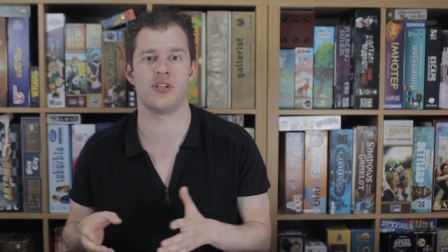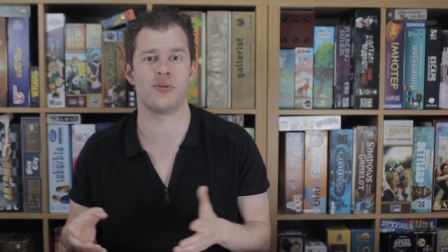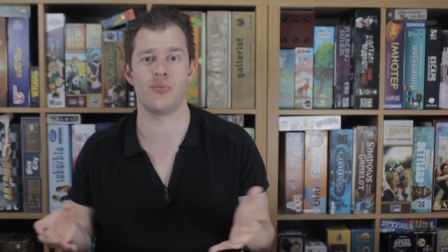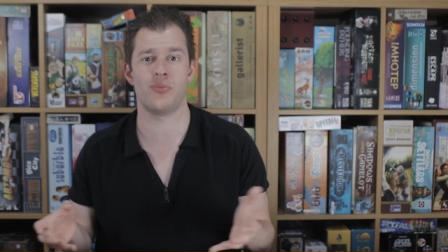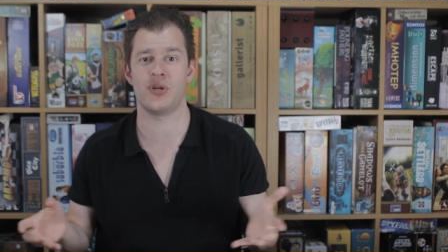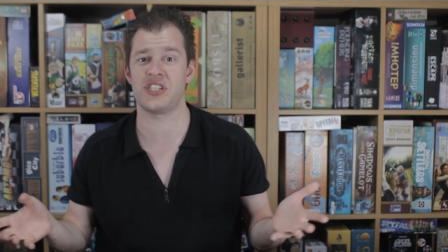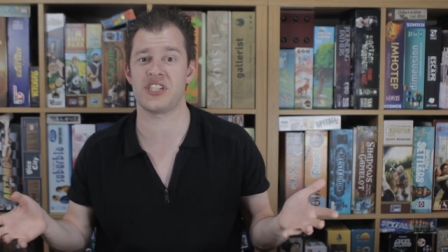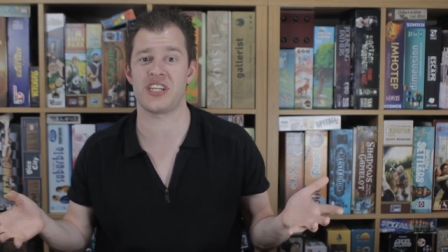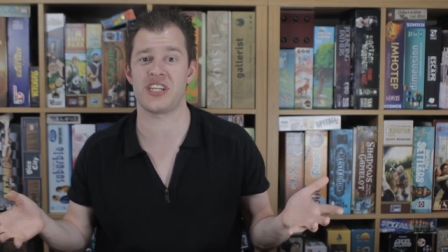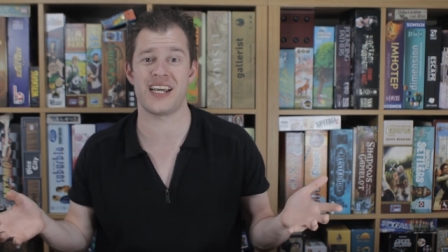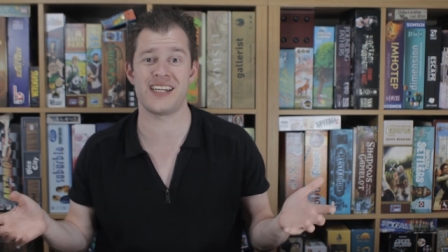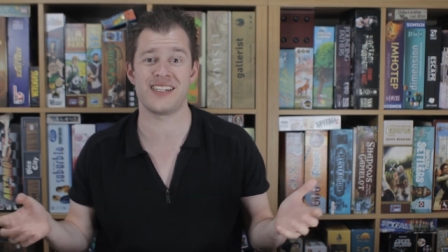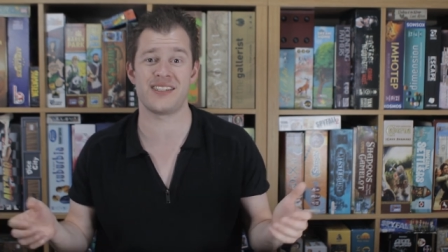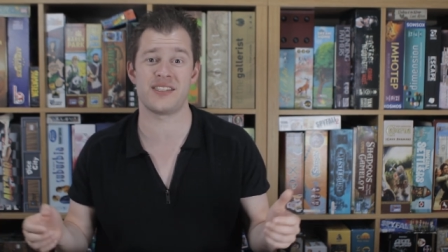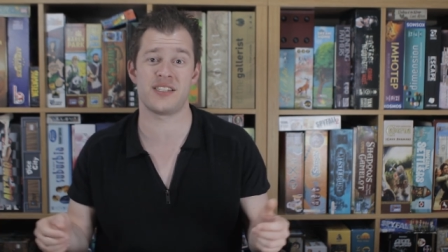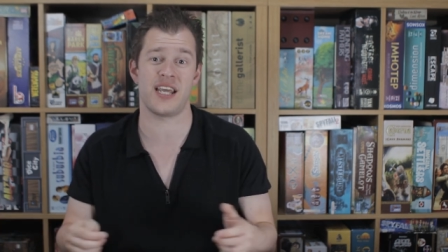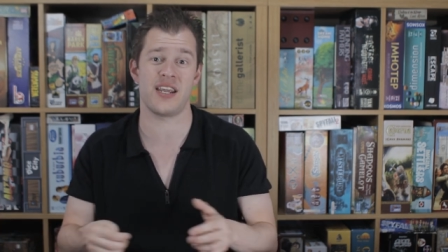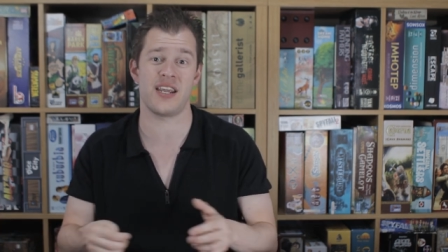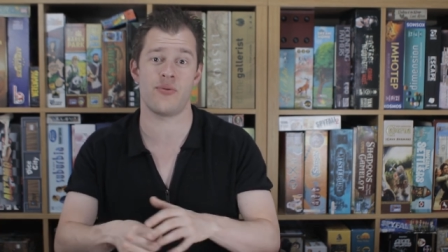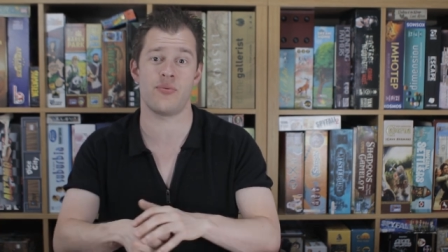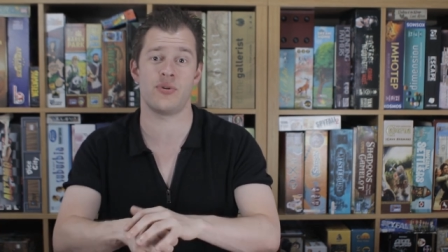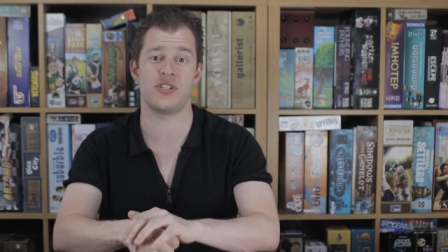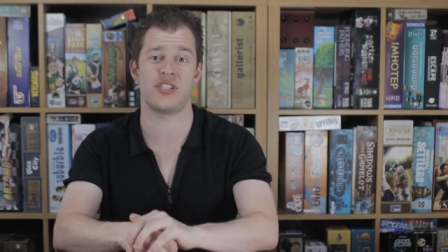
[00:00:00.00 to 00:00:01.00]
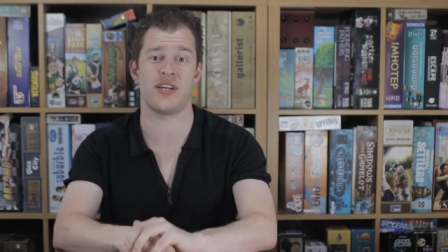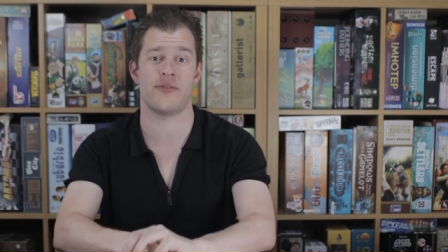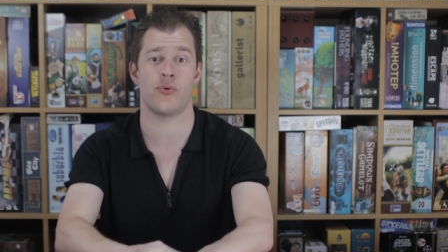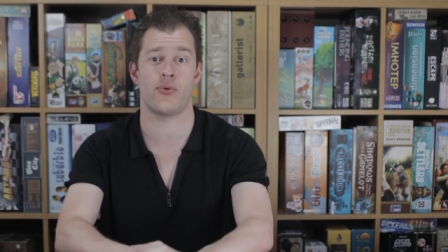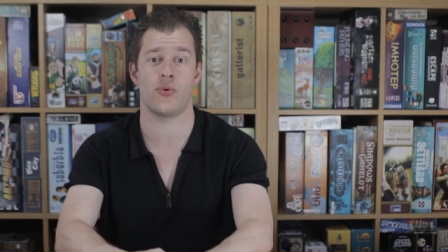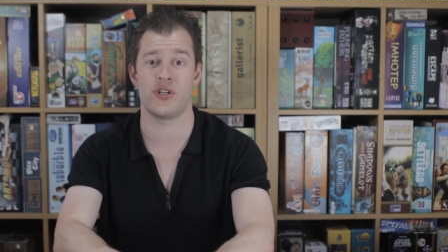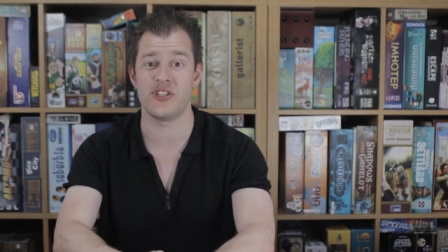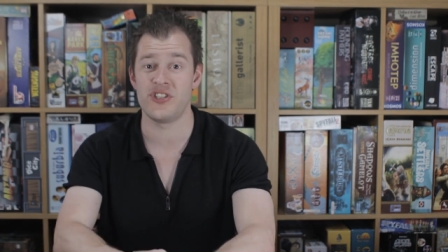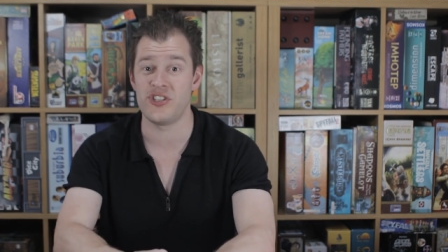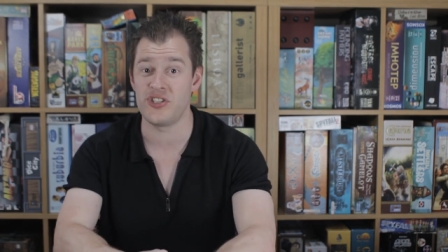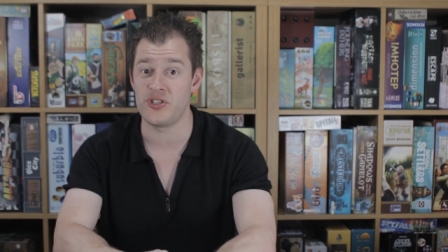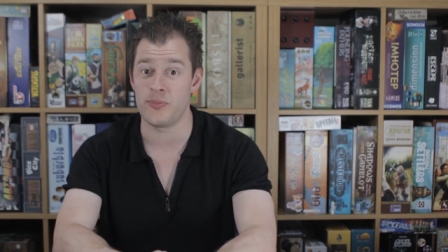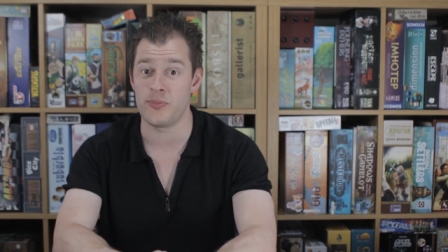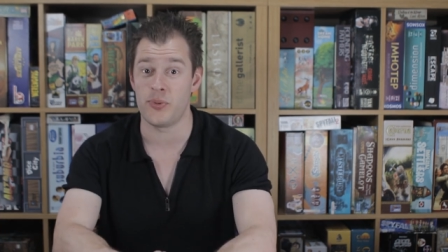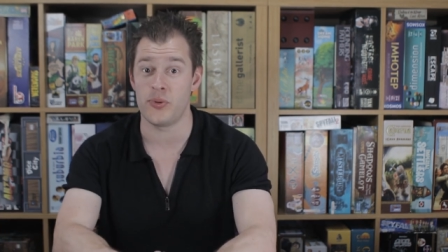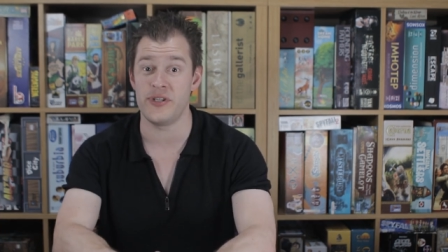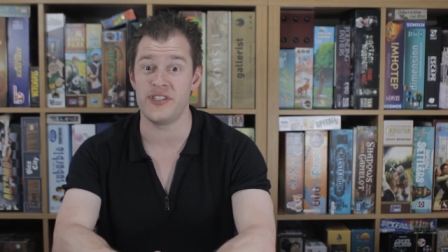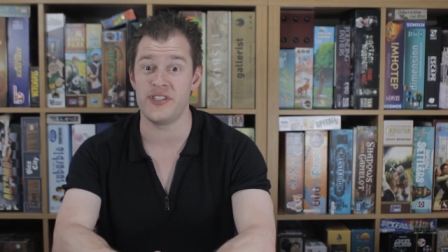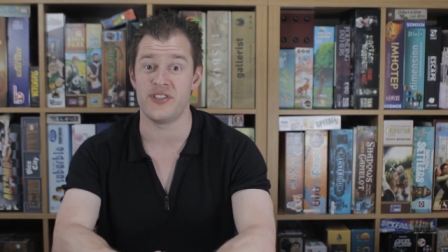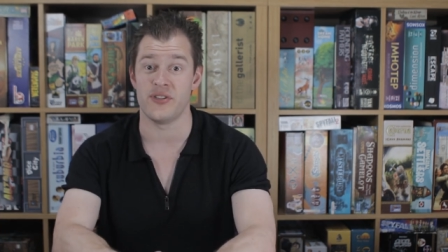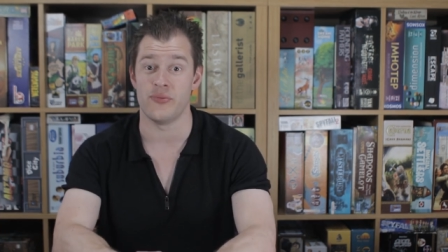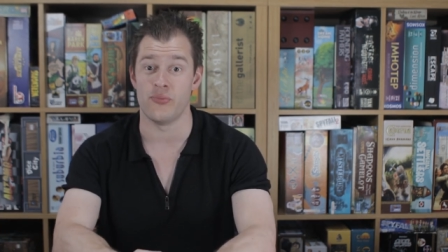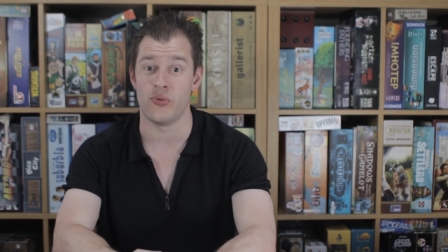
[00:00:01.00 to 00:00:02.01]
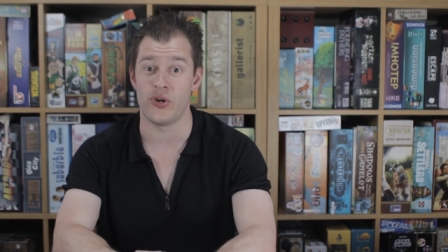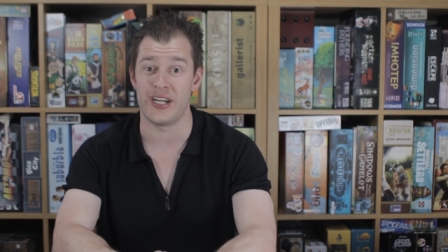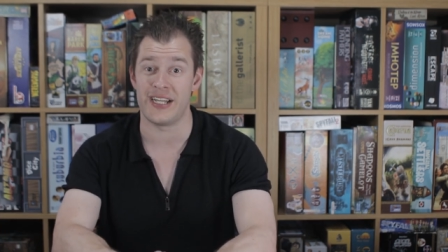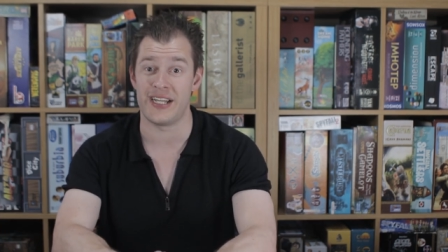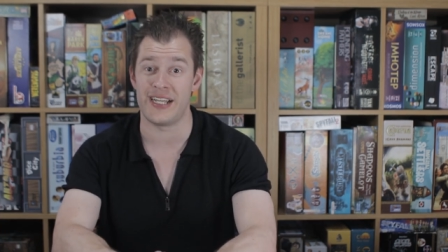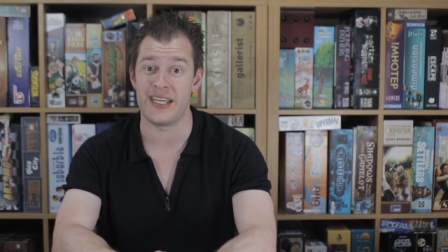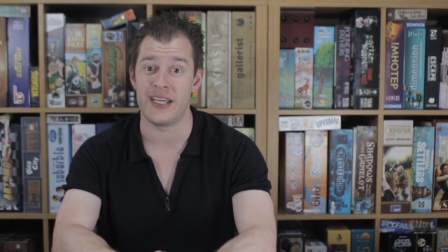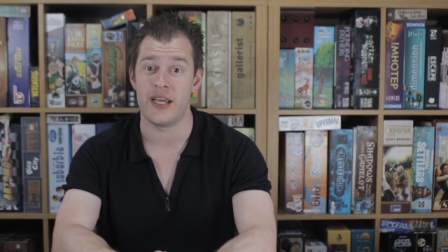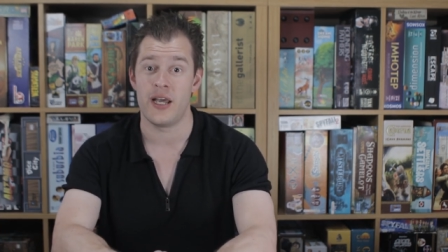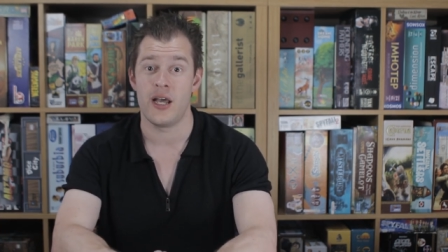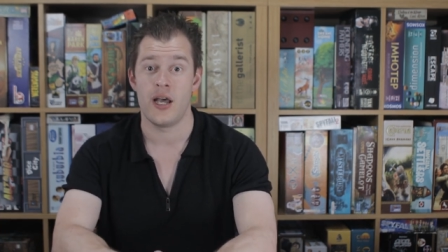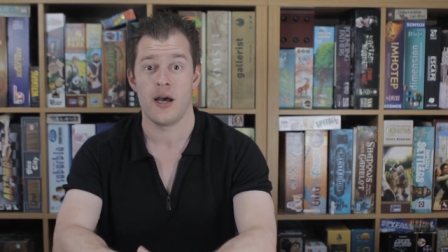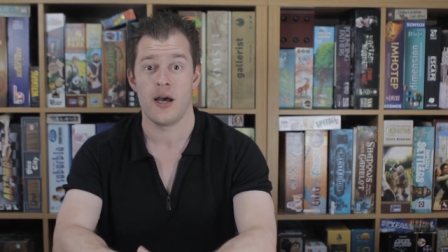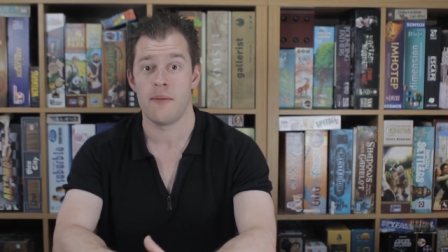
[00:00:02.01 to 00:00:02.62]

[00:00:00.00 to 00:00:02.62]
in which case, take whichever one is your poison, really.